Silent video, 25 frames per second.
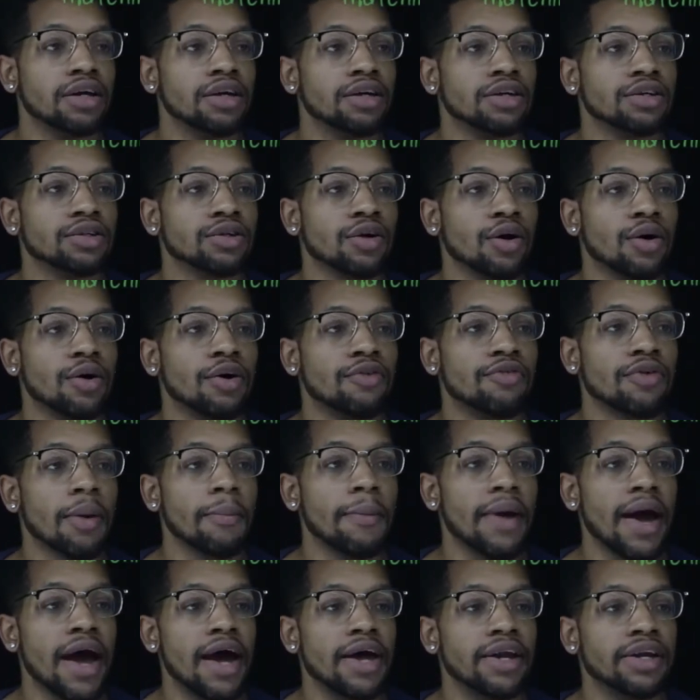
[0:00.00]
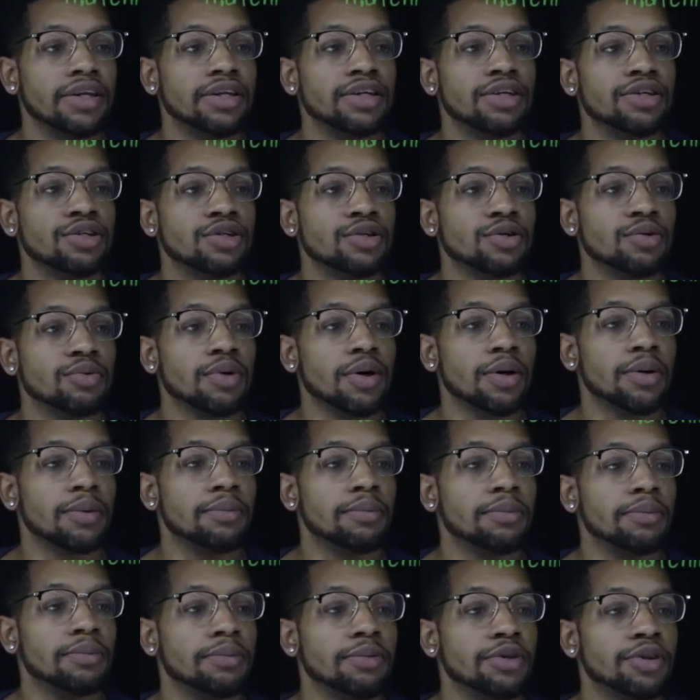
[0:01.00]
So if I'm adding these 2
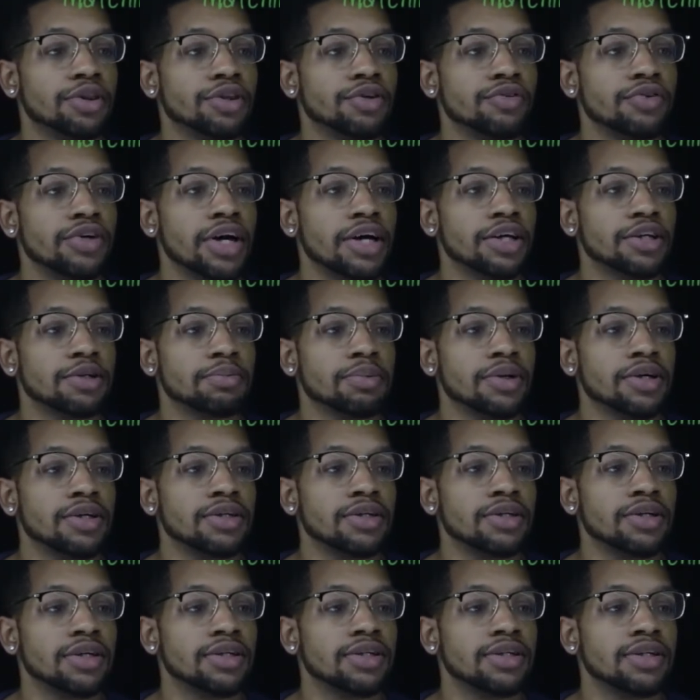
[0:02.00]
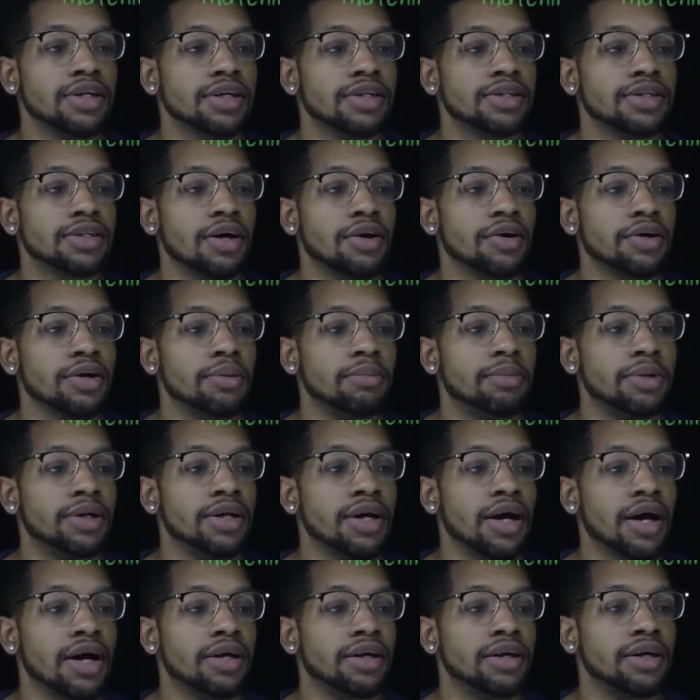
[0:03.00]
up, 3x plus 6x, that'll give me
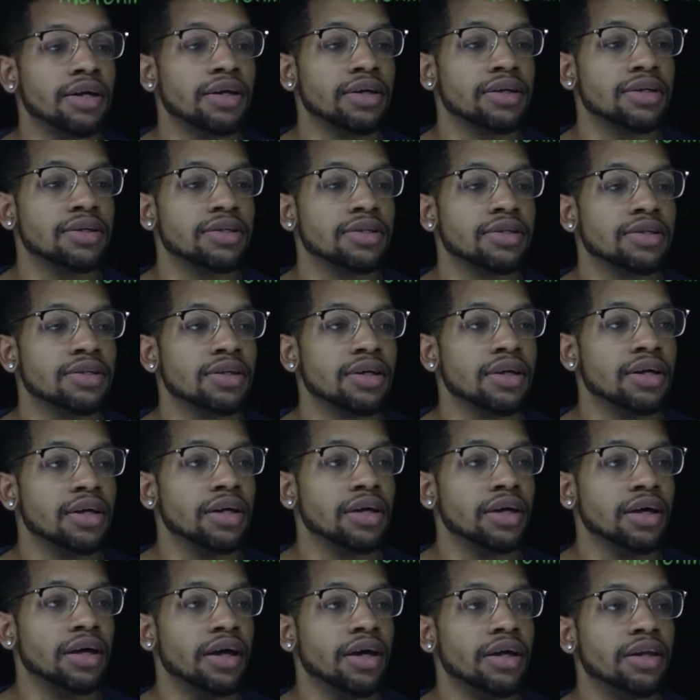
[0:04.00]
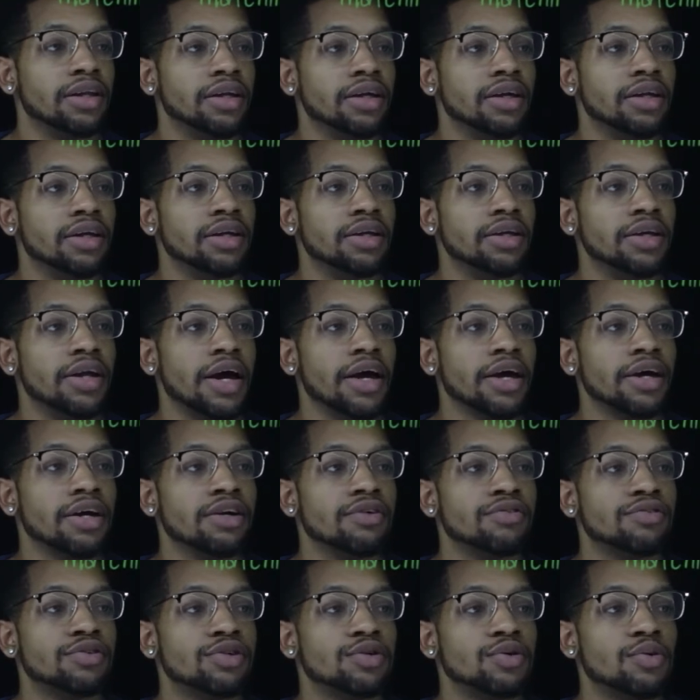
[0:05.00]
9x. And then
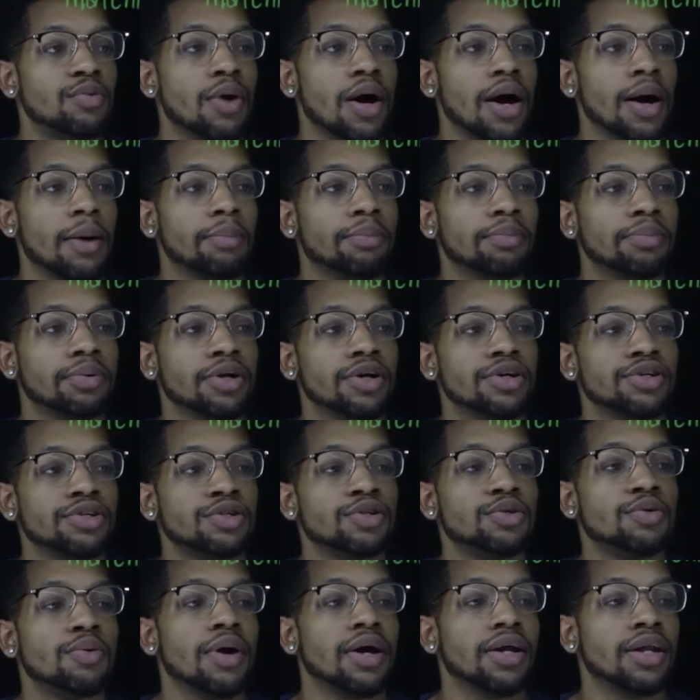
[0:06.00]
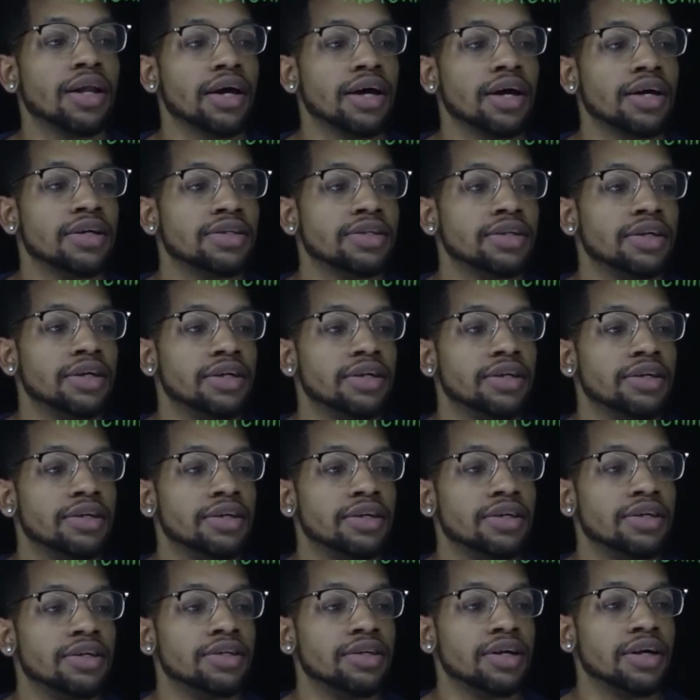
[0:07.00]
negative 2y plus 2y, like I said,
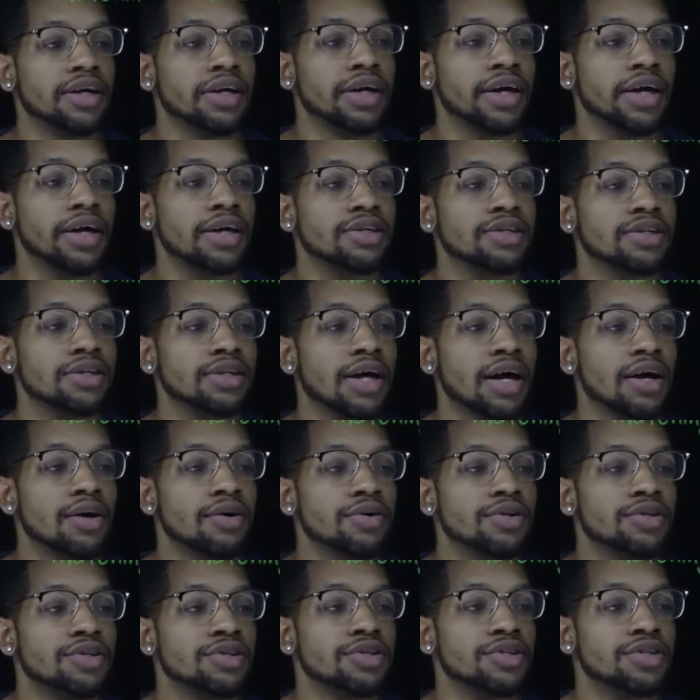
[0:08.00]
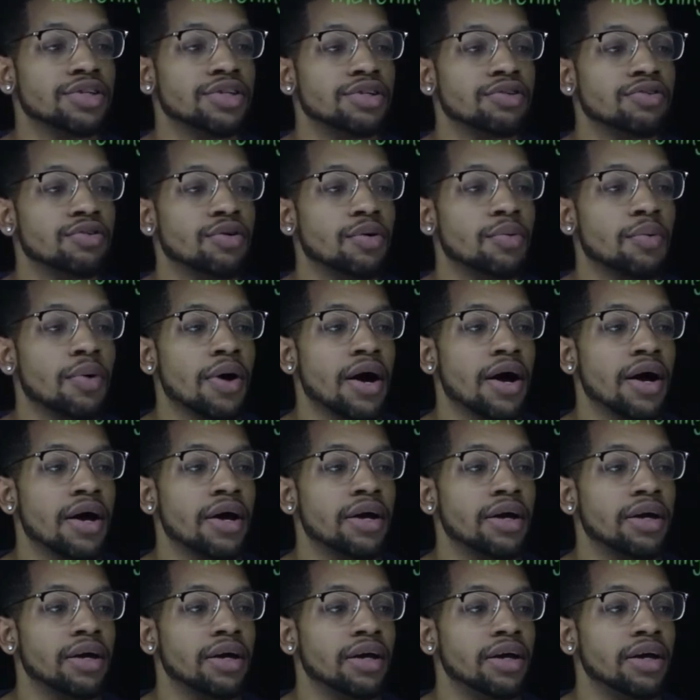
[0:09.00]
is going to cancel out. It's just 0y.